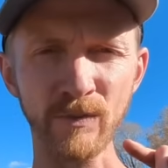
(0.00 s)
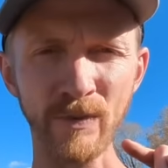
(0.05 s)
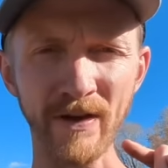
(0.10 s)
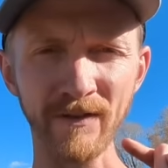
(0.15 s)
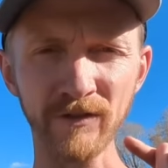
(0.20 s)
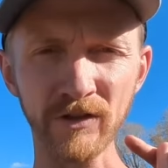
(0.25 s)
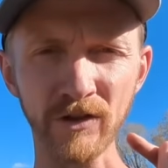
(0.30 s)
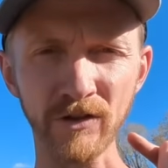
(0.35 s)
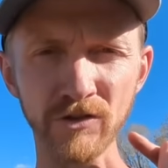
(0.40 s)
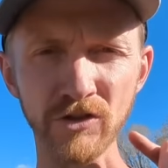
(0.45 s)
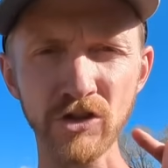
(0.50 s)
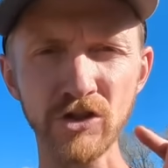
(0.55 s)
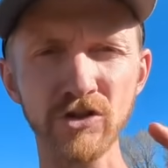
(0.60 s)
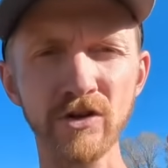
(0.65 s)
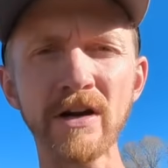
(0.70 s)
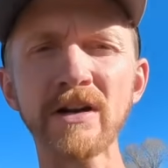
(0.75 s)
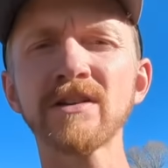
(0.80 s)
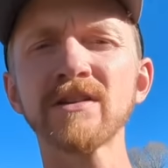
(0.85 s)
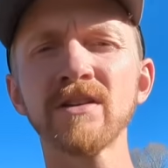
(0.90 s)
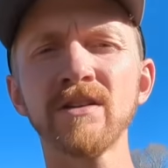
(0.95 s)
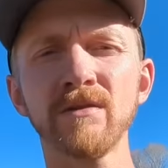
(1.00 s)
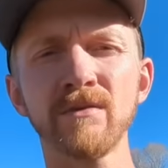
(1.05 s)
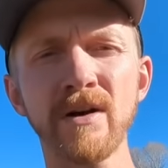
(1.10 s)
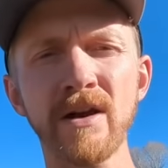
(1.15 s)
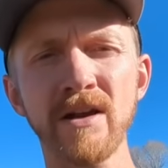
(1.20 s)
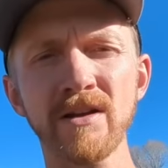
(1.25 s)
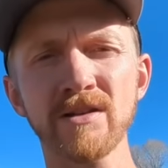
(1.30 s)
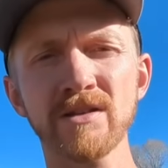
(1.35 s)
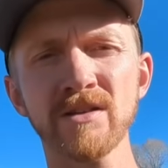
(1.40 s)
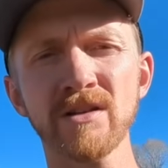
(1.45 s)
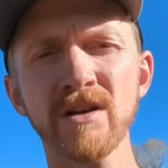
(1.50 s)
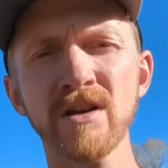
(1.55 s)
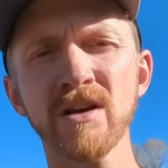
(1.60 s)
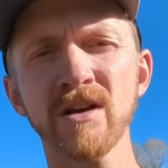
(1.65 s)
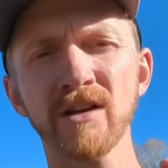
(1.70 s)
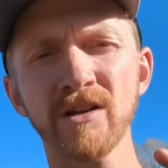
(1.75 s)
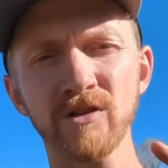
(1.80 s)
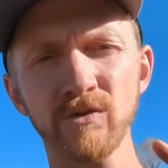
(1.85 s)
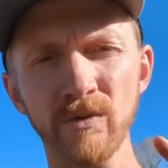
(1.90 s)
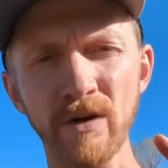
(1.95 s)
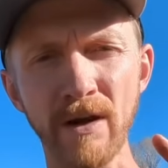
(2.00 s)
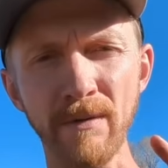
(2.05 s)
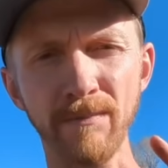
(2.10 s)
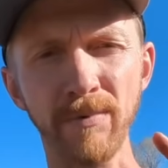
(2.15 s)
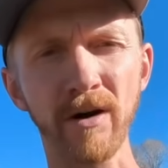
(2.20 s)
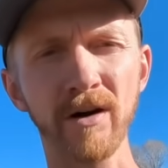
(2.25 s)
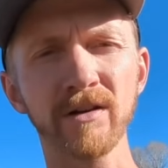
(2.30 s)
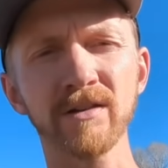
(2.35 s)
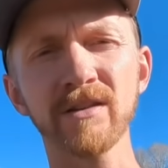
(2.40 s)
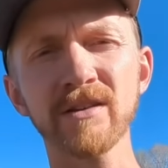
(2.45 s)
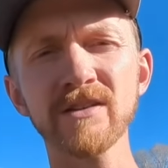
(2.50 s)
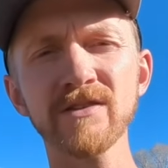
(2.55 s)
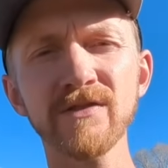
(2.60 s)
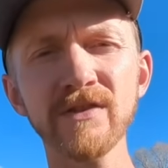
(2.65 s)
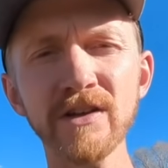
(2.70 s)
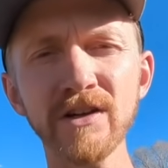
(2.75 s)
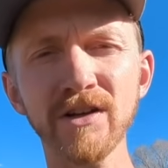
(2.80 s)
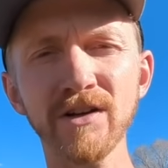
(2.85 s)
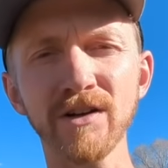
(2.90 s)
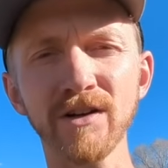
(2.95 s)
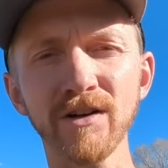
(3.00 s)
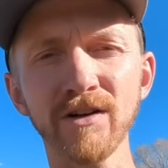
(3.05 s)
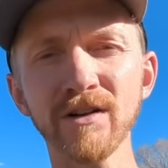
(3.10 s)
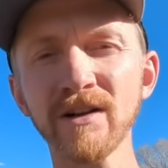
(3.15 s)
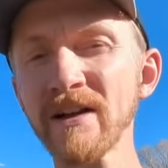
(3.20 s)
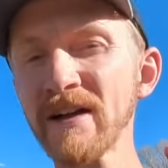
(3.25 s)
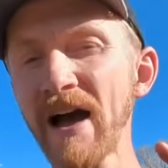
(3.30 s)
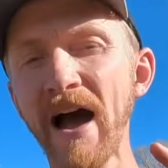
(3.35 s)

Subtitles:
we have to go straight to the ranch because when I park this vehicle,